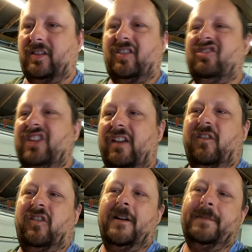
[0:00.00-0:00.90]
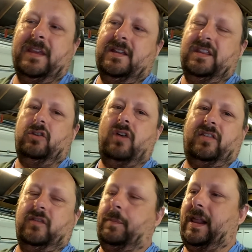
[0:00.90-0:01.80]
is stiff. The
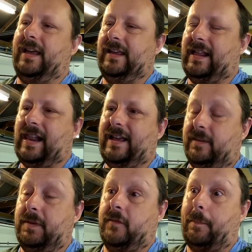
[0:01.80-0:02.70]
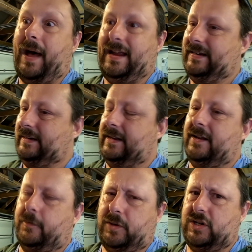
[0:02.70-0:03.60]
aggressive clay is a bit of a pain,
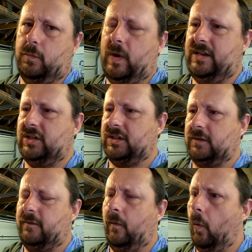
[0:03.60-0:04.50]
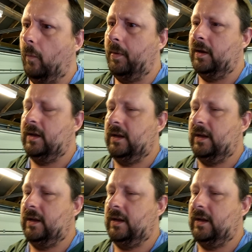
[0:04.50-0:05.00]
especially in winter, to form.